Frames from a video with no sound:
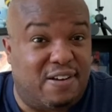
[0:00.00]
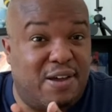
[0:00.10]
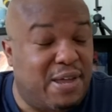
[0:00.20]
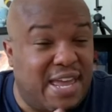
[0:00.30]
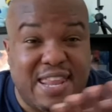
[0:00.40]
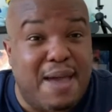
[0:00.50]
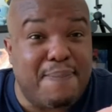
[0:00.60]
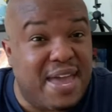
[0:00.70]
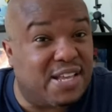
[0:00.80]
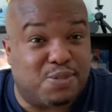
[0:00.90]
And that
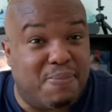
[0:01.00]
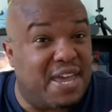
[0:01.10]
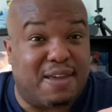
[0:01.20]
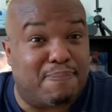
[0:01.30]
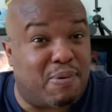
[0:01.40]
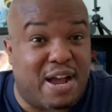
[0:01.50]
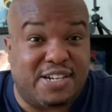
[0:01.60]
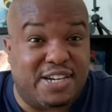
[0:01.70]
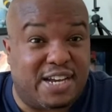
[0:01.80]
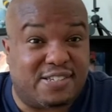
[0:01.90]
makes making
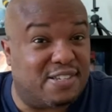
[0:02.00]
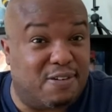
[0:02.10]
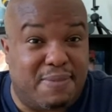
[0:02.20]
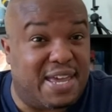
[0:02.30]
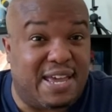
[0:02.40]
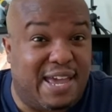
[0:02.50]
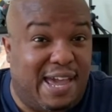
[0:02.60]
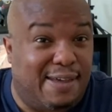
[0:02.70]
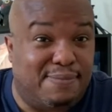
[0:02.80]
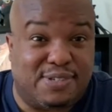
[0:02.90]
projects, you know, making
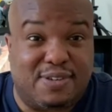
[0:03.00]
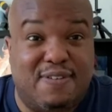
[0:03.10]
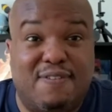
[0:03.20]
games